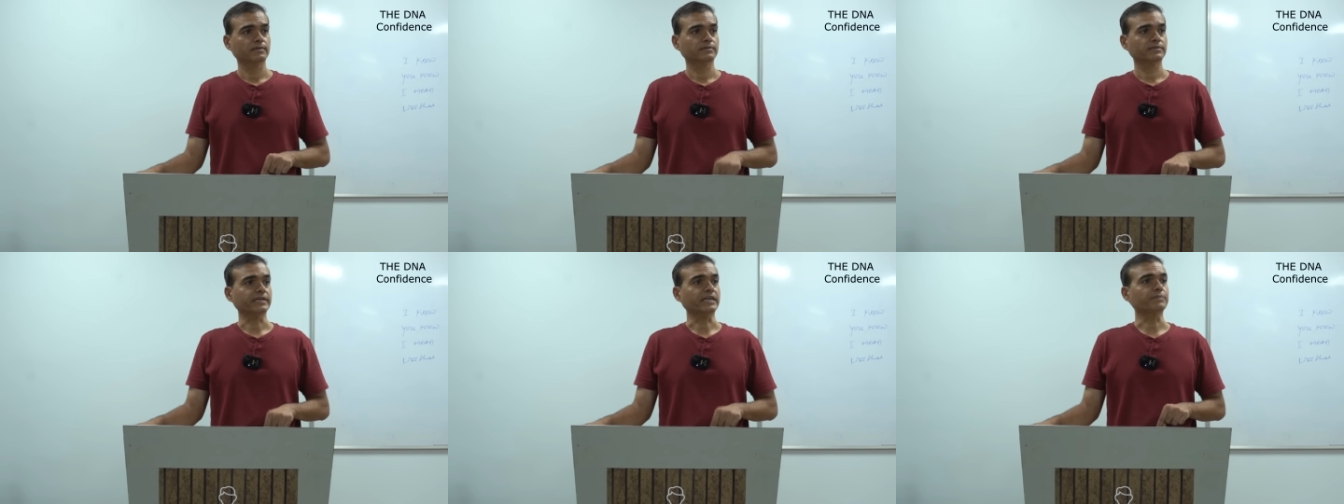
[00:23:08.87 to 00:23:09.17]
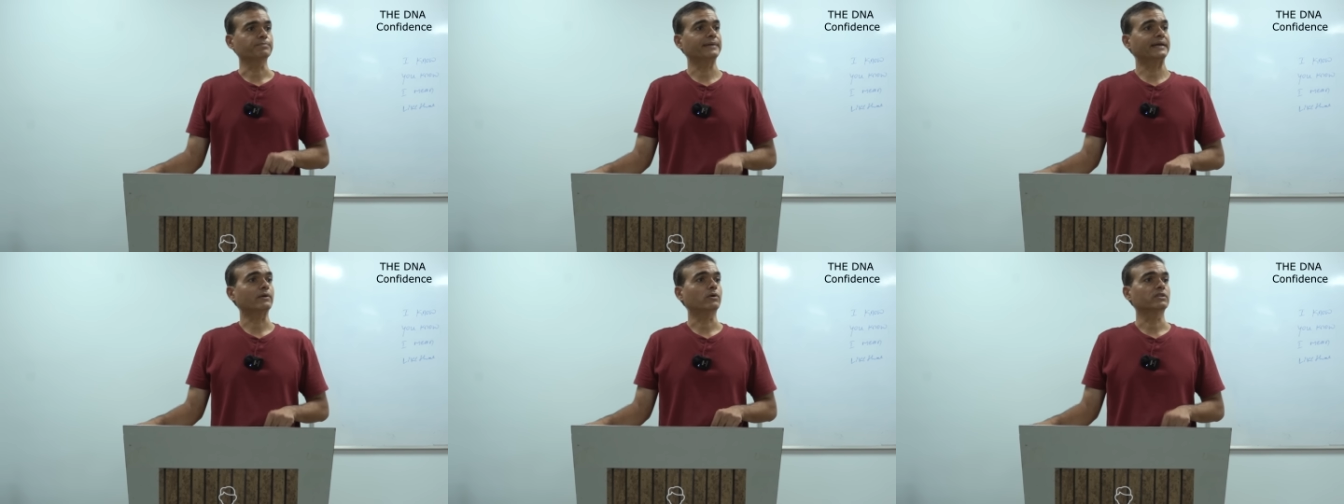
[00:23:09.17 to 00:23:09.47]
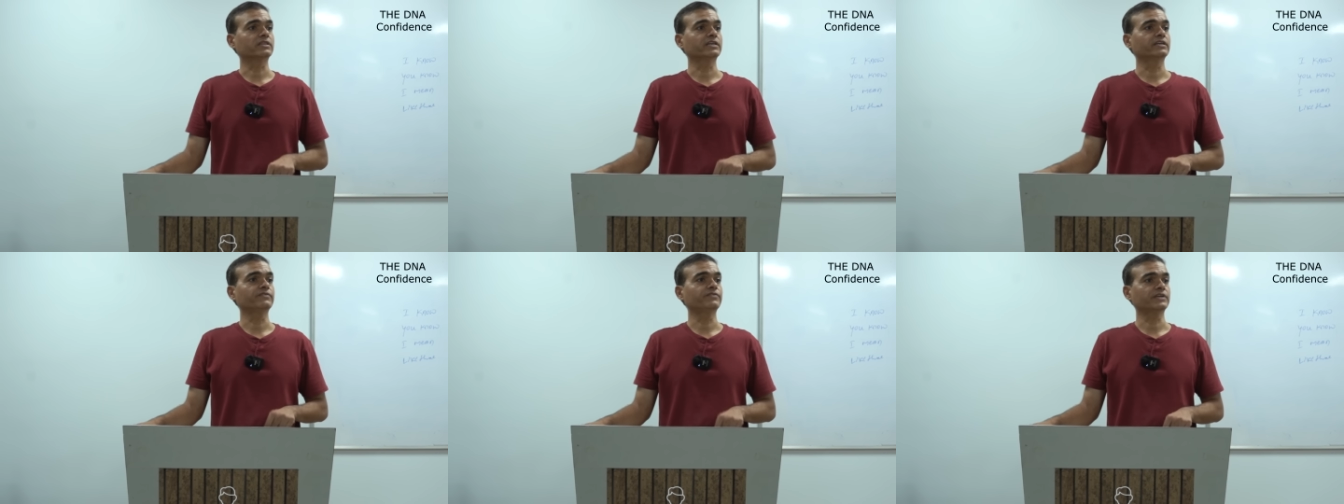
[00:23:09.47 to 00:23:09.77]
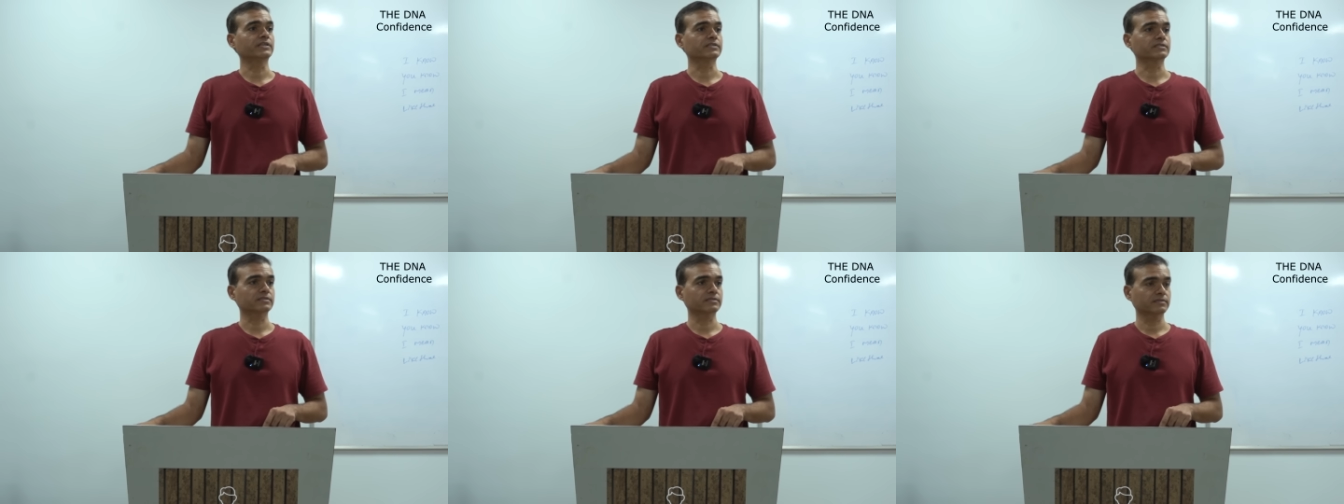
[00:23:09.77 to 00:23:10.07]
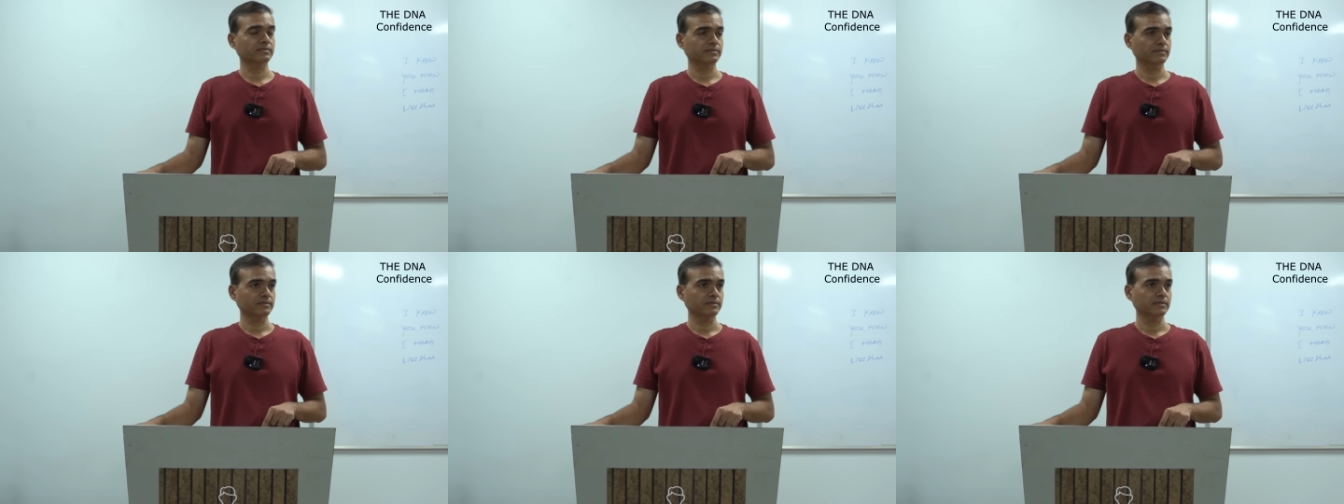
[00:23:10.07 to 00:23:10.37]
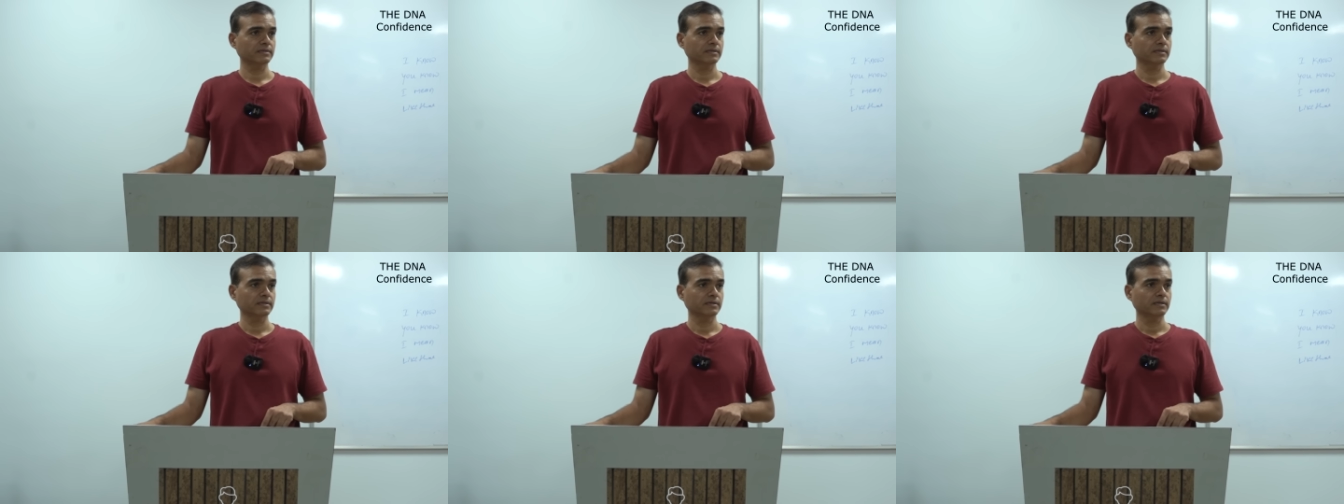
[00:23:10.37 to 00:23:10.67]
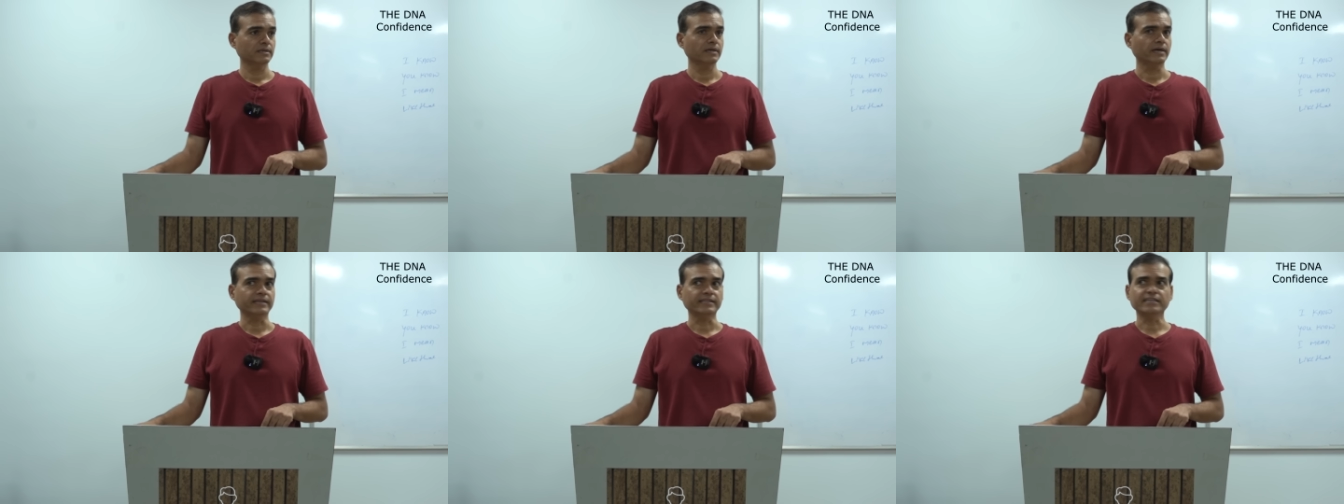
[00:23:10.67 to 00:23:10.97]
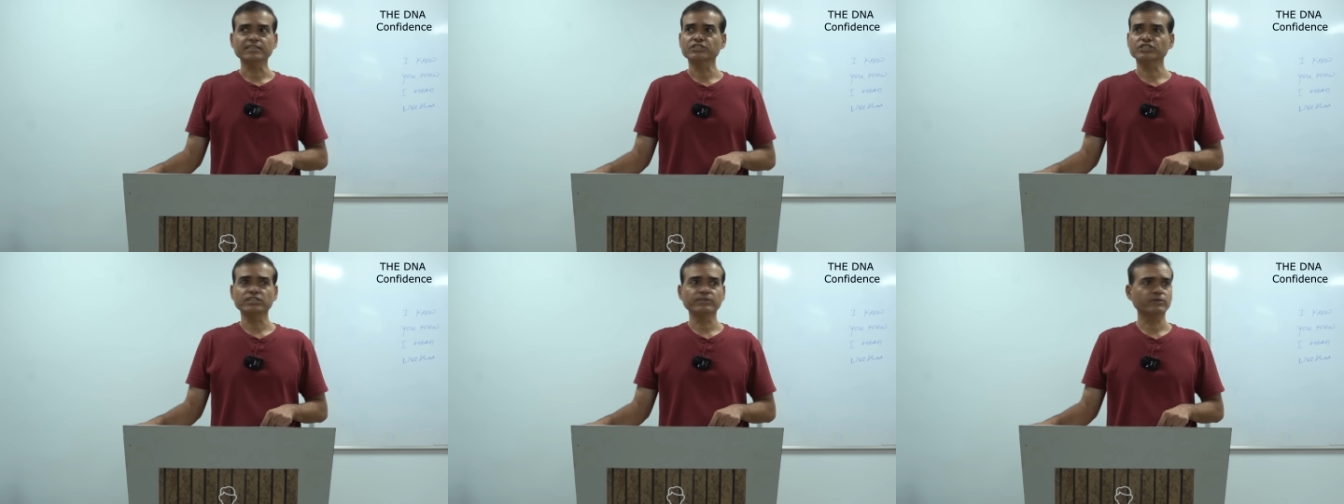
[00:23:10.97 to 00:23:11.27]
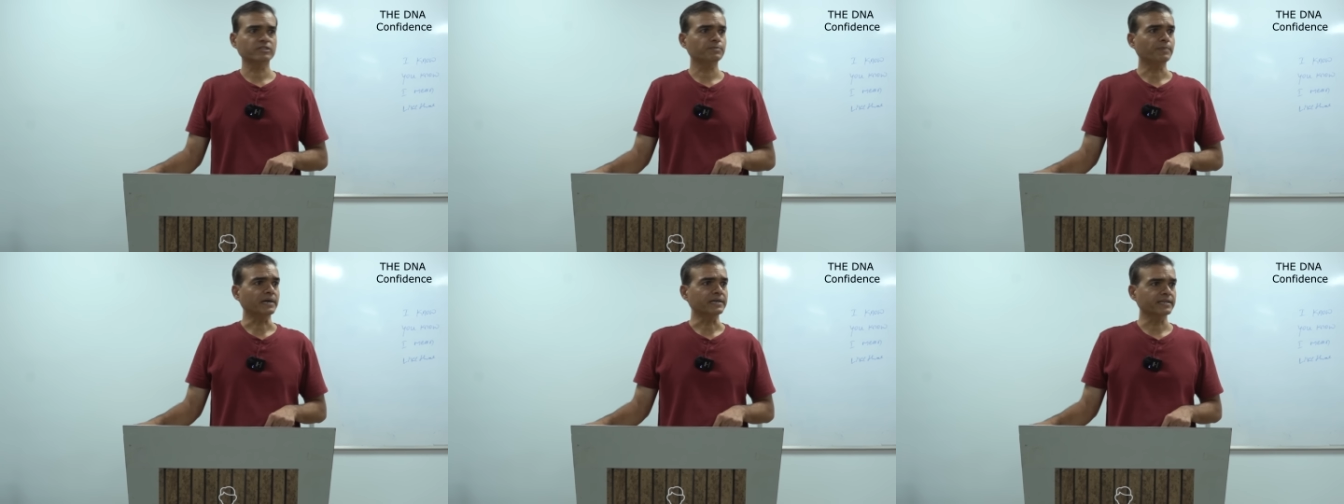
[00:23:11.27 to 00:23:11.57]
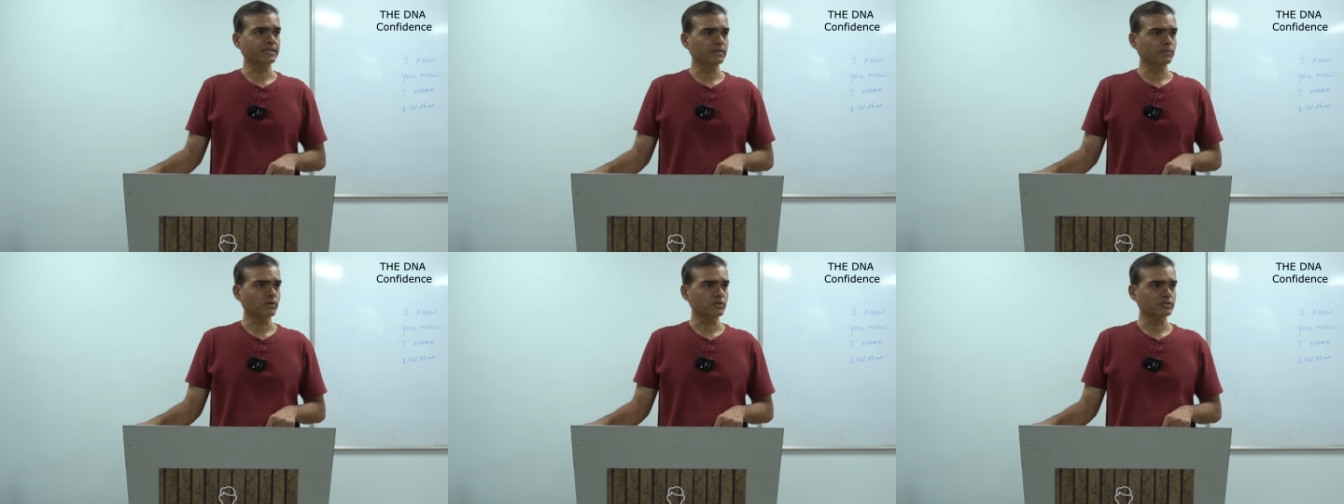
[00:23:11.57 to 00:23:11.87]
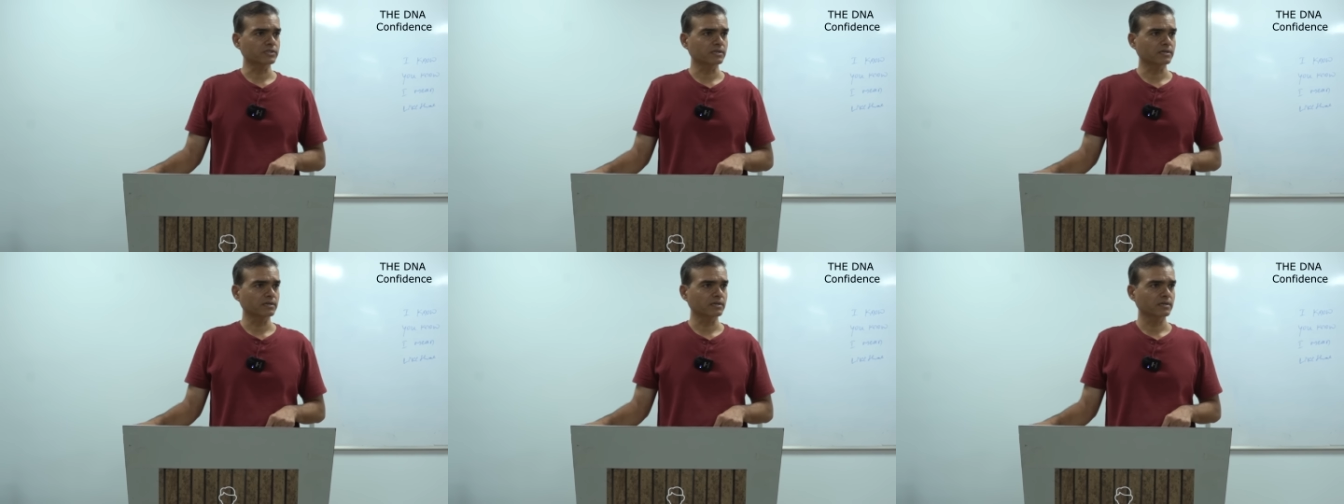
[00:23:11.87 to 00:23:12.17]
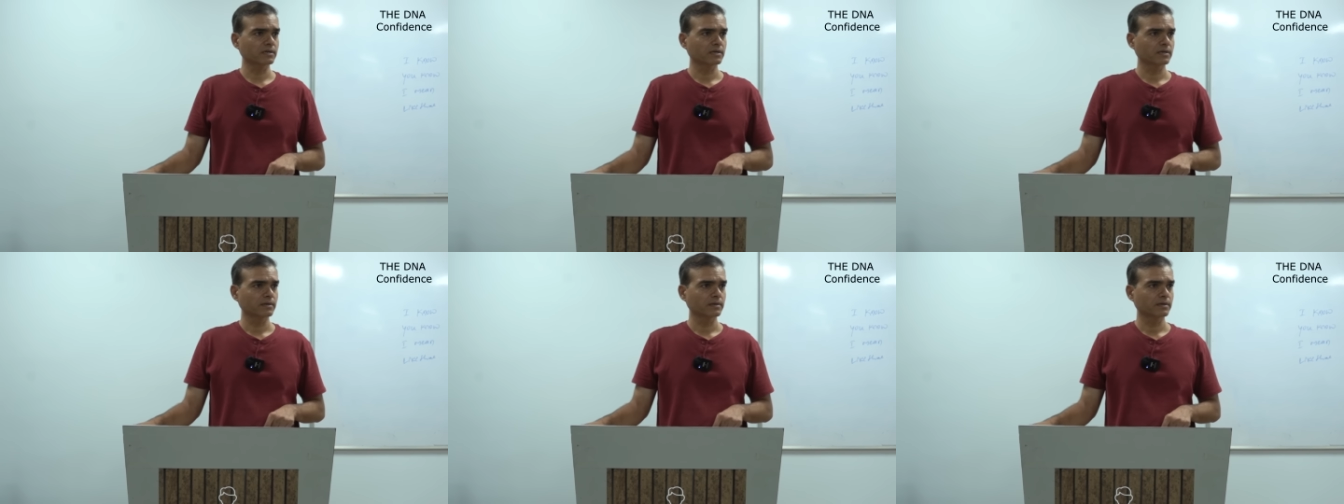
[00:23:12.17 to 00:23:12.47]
that made all the difference. I think Srinivas Patil was the.